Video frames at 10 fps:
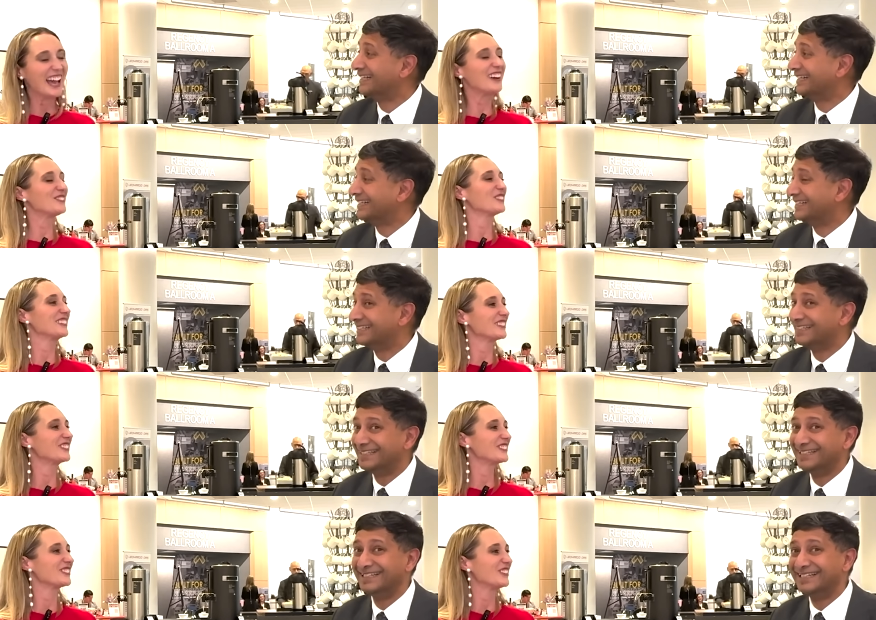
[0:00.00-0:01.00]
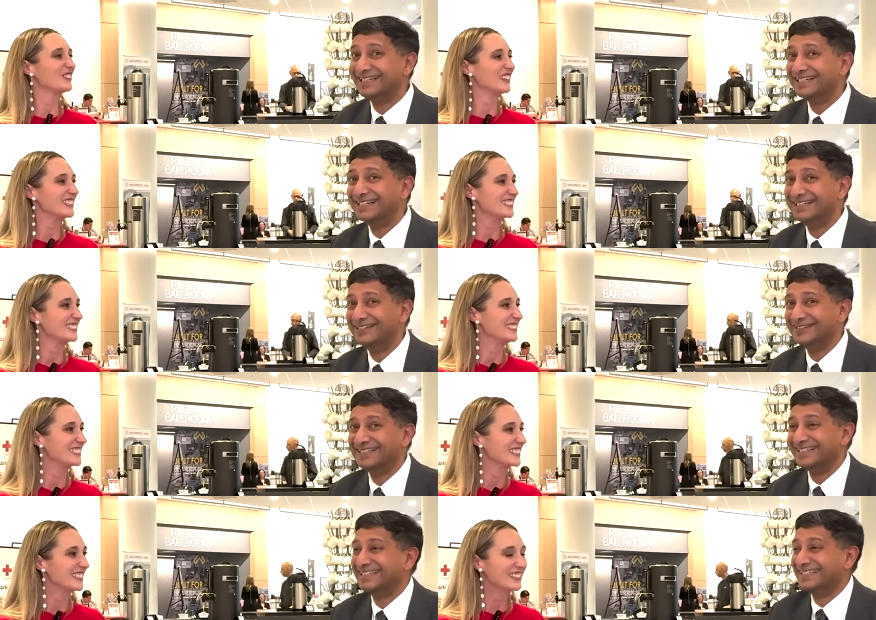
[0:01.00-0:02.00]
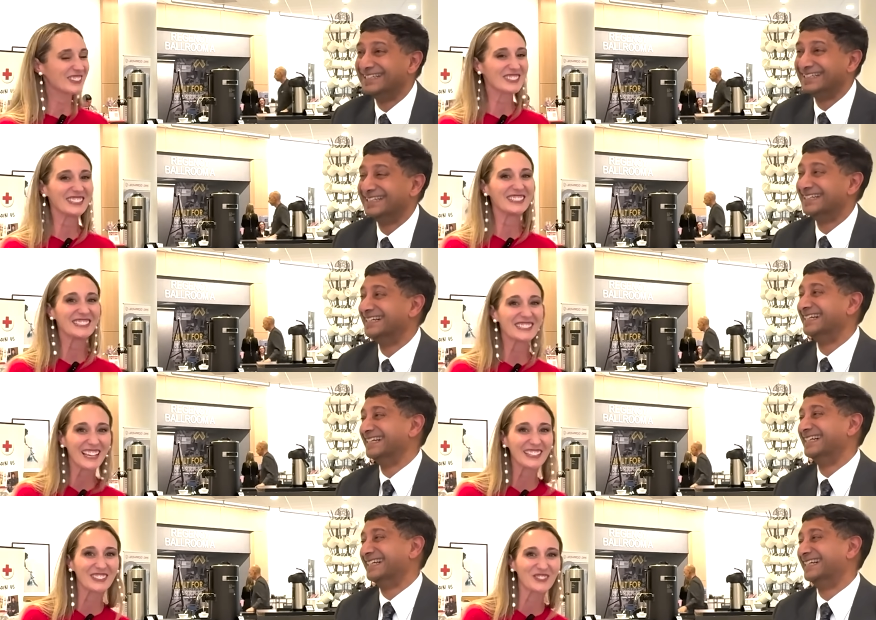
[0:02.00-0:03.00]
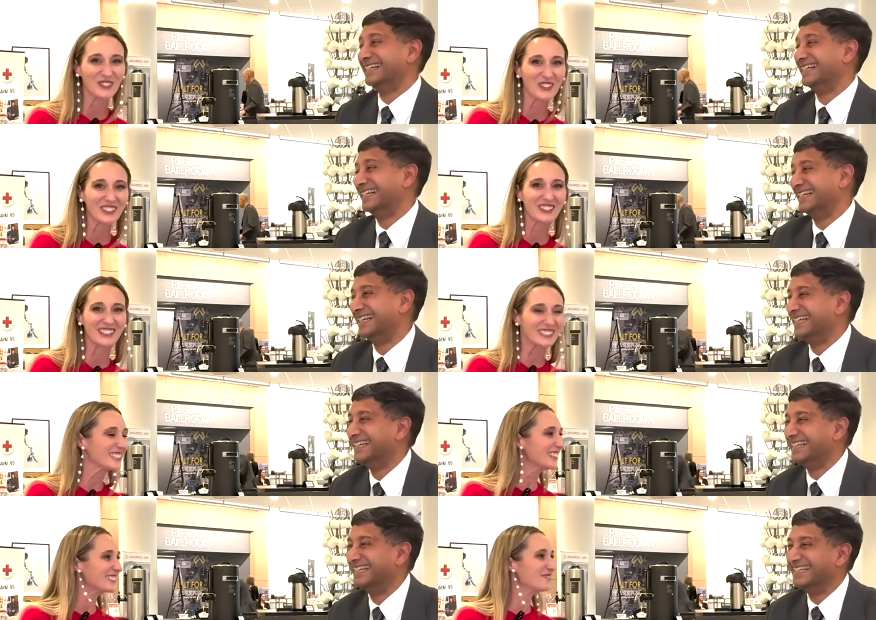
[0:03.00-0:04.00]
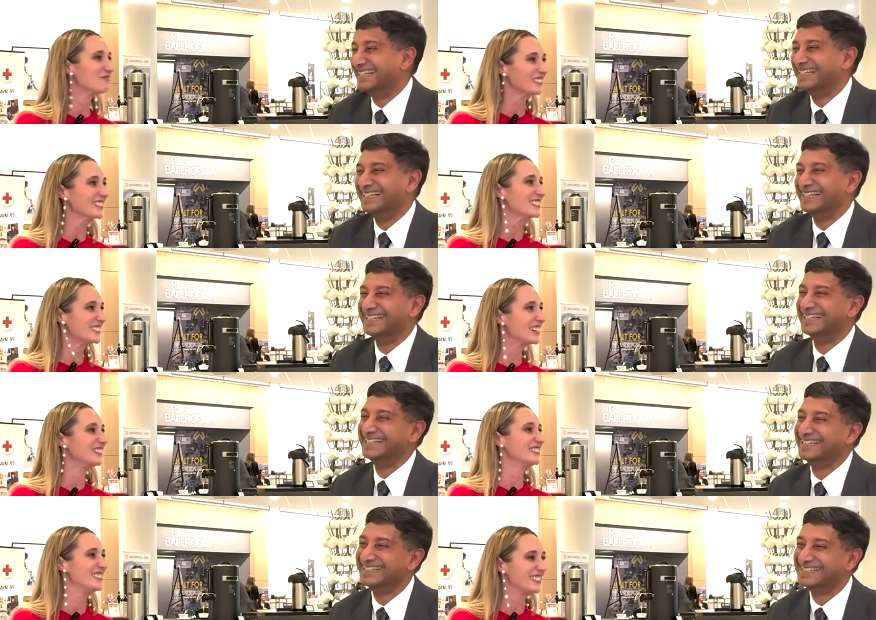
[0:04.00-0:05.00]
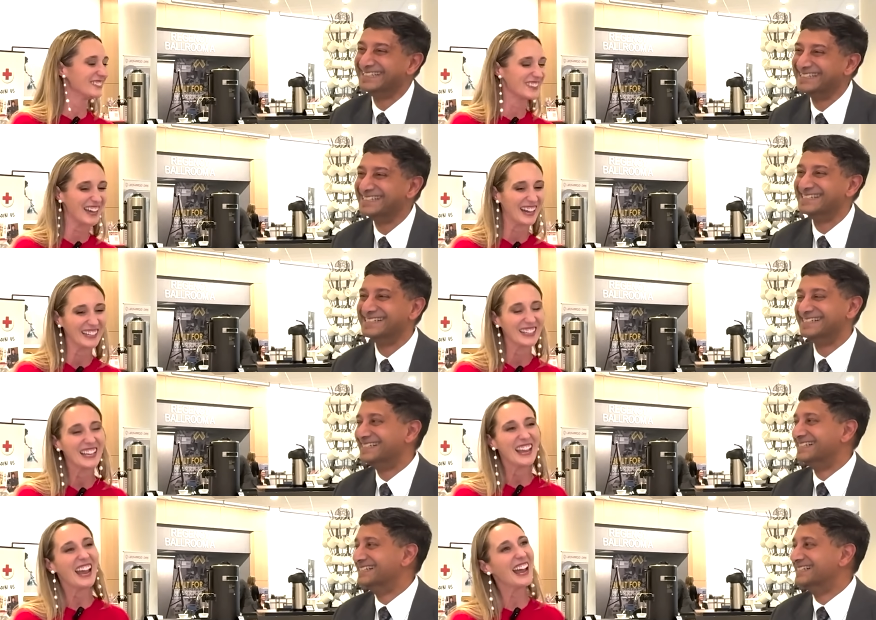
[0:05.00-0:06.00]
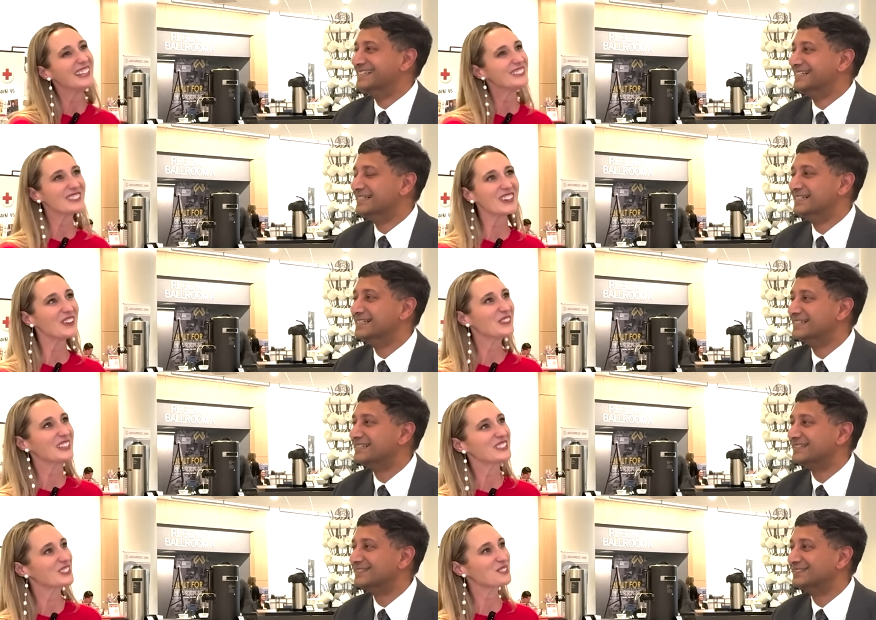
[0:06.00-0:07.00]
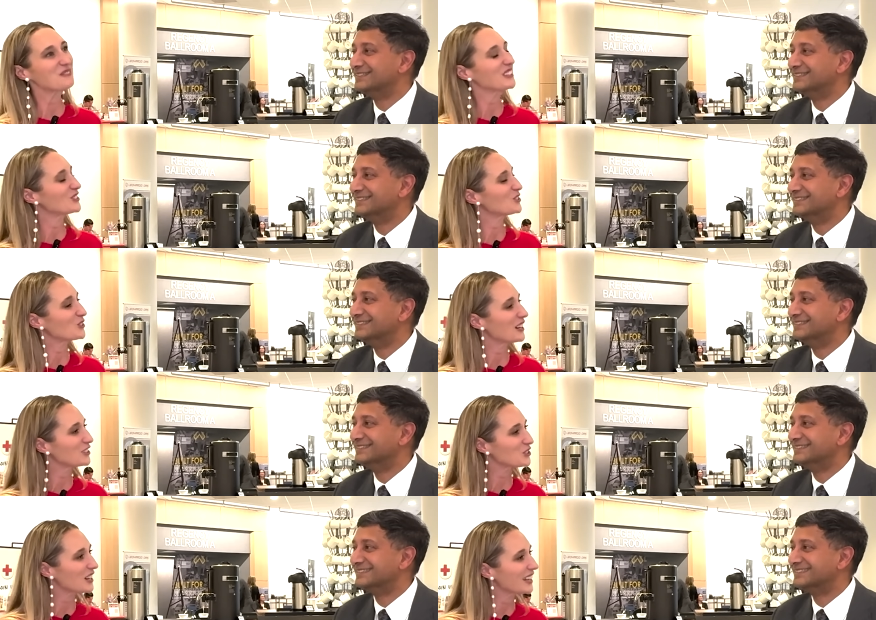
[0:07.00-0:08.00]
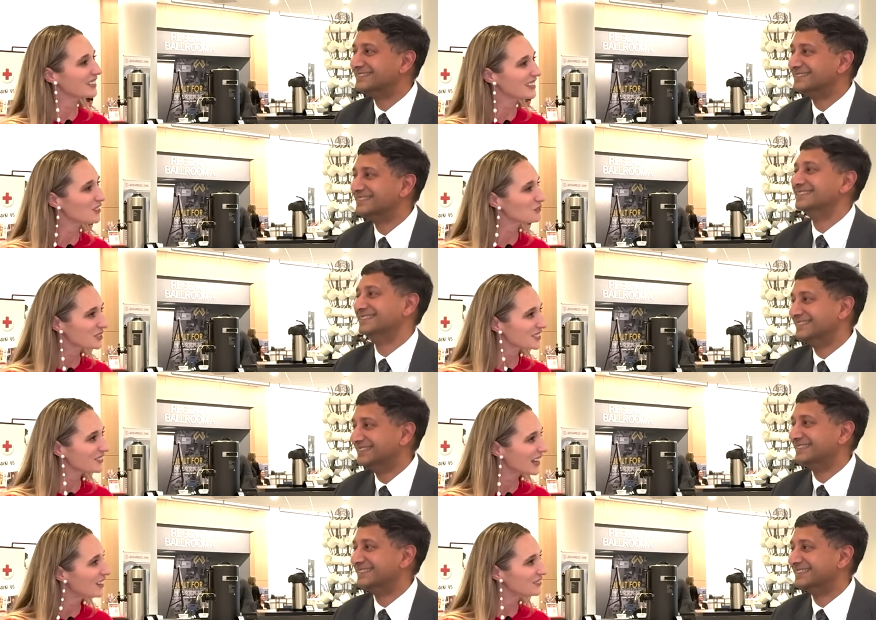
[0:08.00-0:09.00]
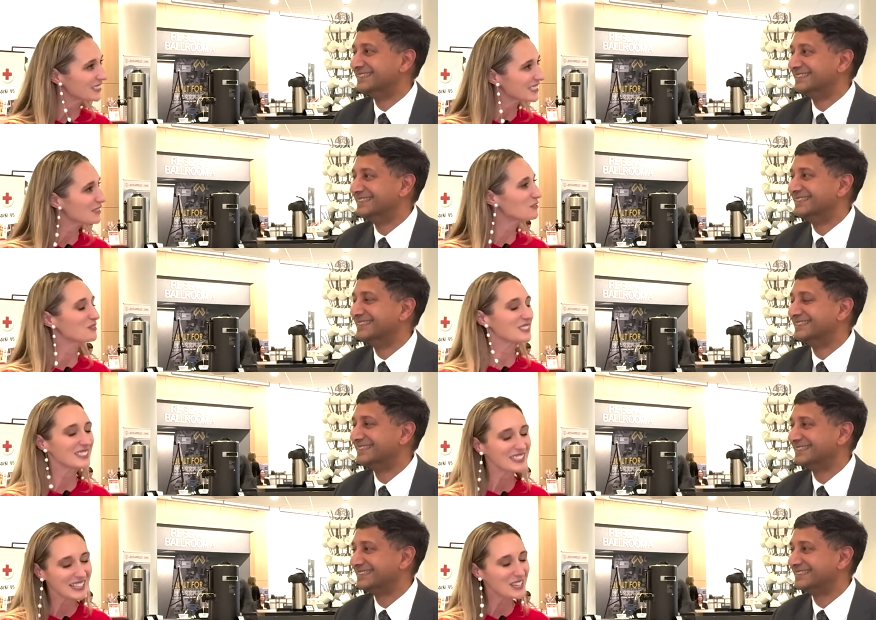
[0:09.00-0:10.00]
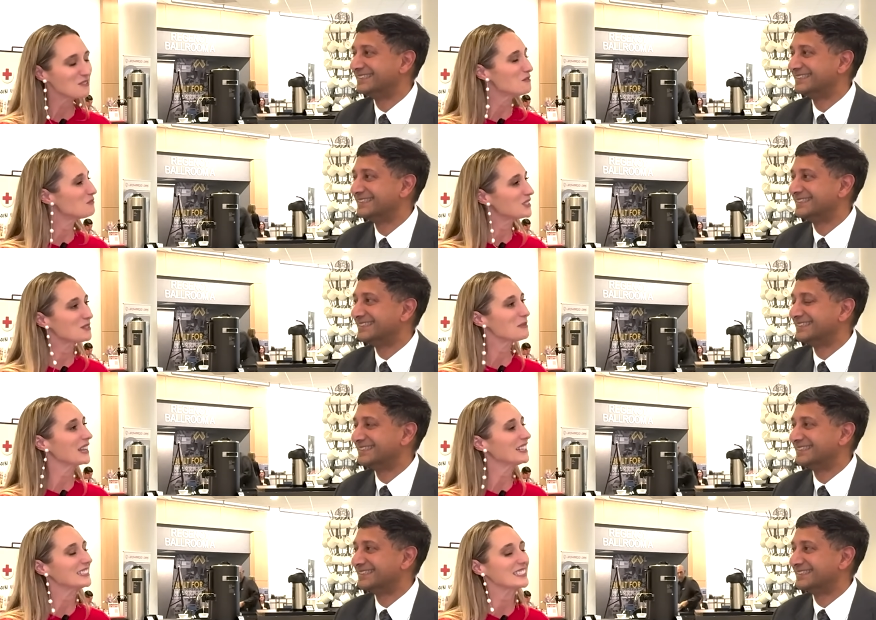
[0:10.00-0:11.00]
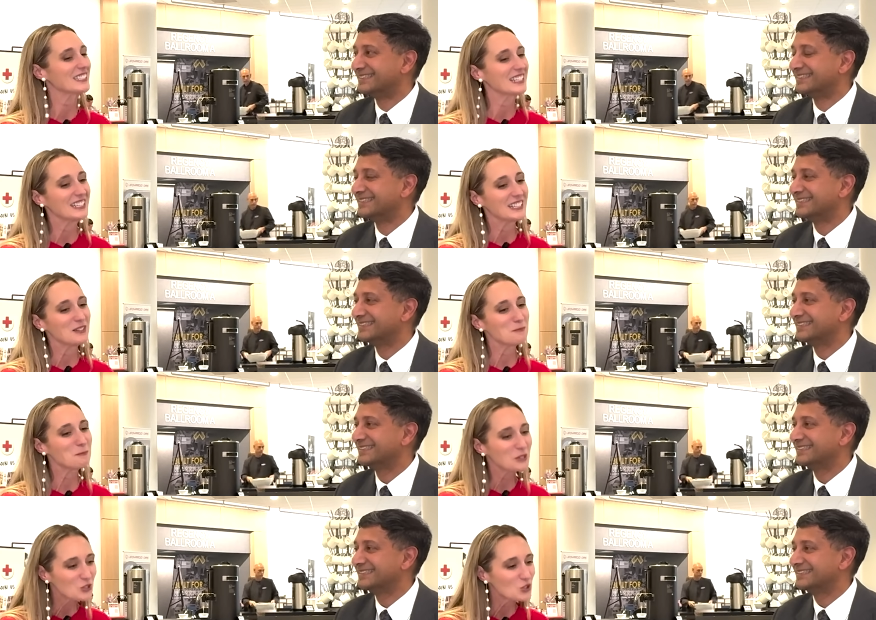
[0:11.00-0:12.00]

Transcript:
Speaker 1: Have we learned no lessons? There's an executive order that says, please don't do that. And so it just makes you scratch your head that we're still having some of these same debates but